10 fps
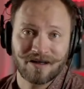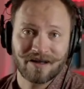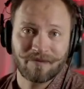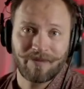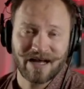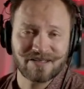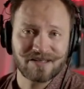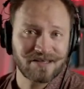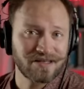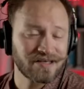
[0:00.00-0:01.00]

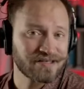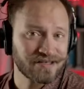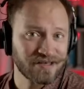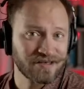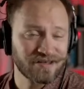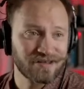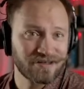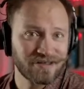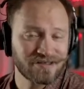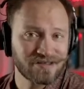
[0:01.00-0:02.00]
capacity testing?
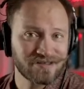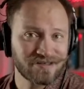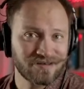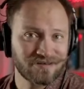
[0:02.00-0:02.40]
This